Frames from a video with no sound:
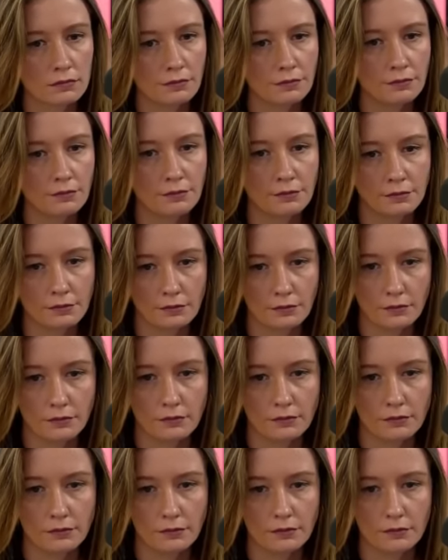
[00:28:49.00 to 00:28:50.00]

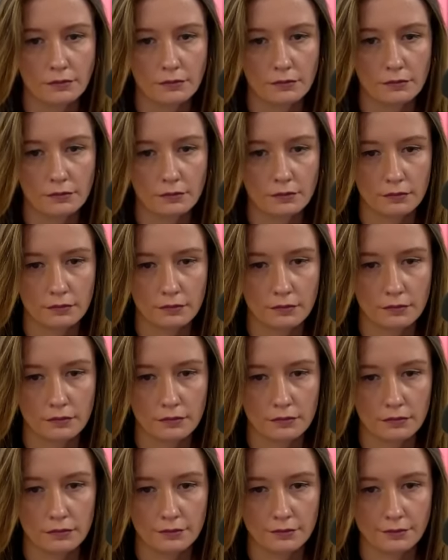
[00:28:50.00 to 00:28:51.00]

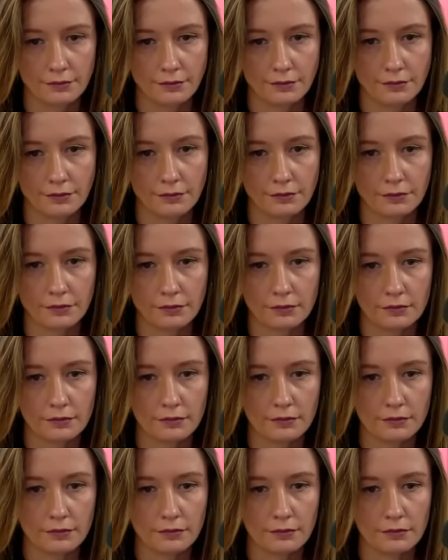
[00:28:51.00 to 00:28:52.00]

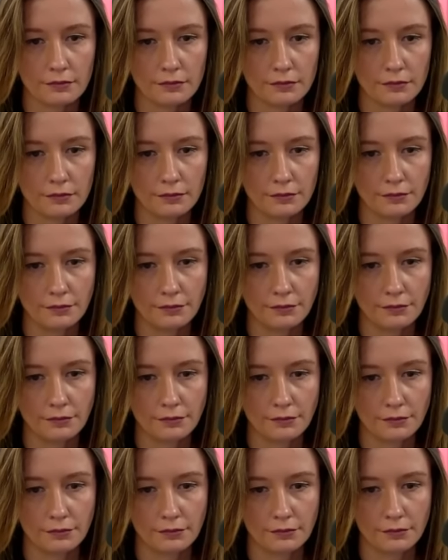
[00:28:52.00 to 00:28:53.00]

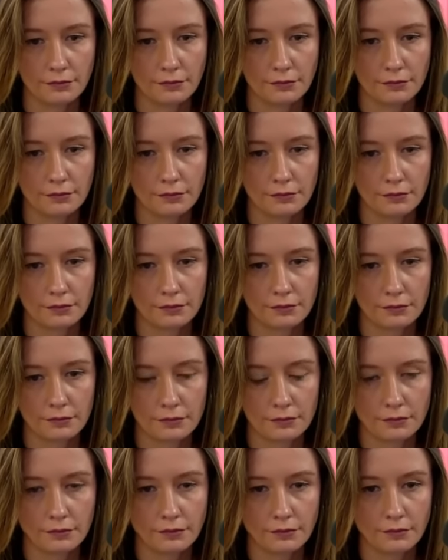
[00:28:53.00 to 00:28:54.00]

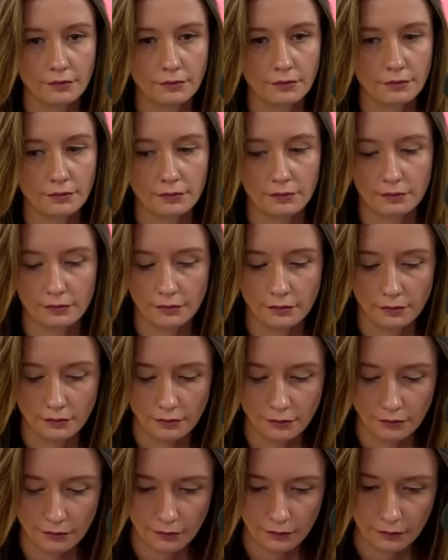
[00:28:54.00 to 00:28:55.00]

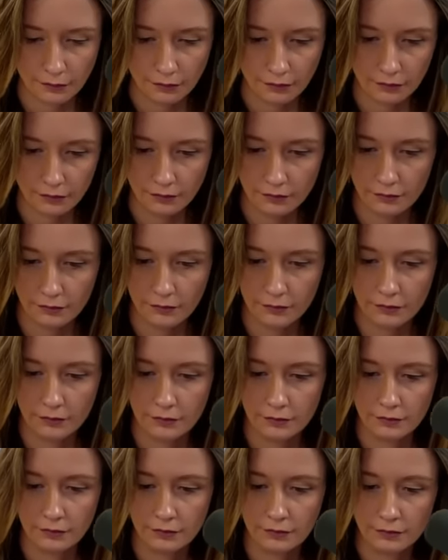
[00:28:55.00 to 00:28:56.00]

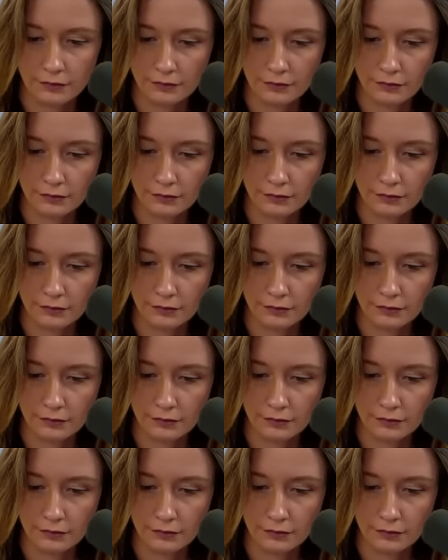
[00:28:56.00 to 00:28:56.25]
(silent)